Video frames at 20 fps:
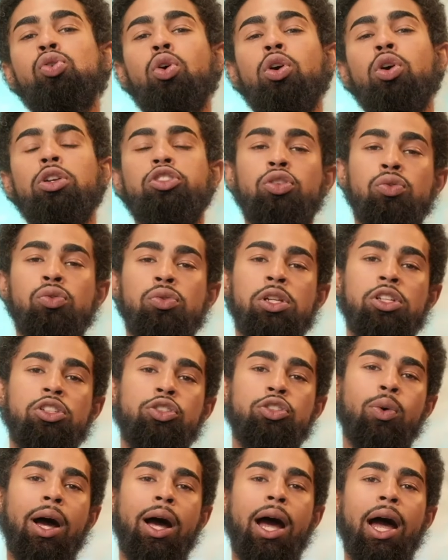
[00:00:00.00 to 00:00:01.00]
are tuned
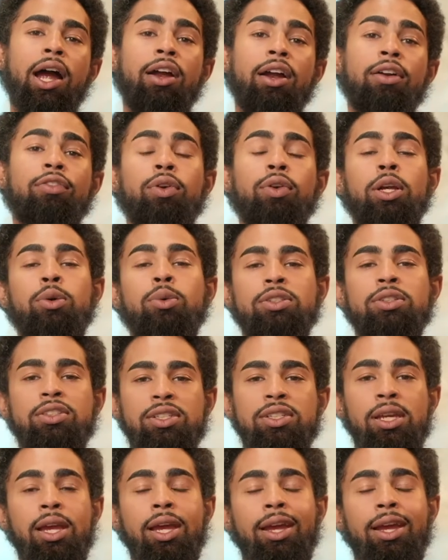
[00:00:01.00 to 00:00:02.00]
into a higher
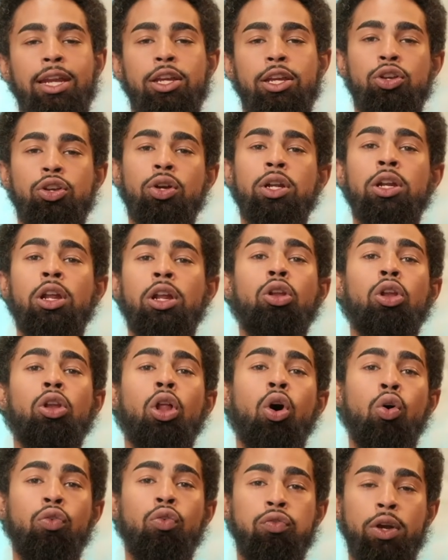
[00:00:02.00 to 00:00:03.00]
frequency and you're in a
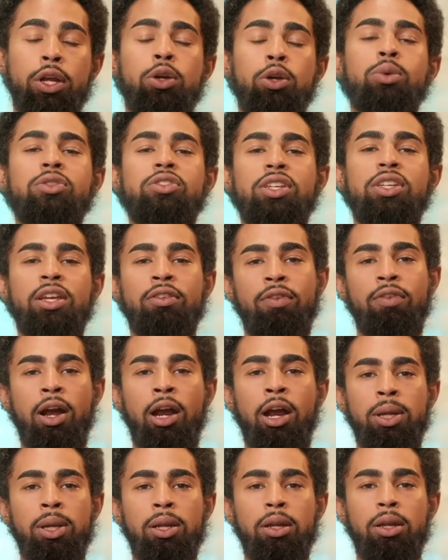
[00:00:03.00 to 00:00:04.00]
low frequency
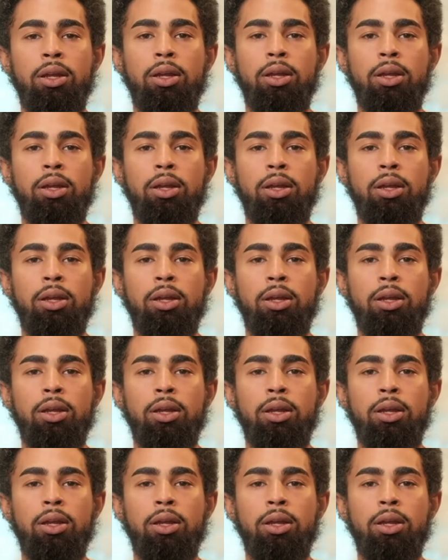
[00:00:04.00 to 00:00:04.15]
environment,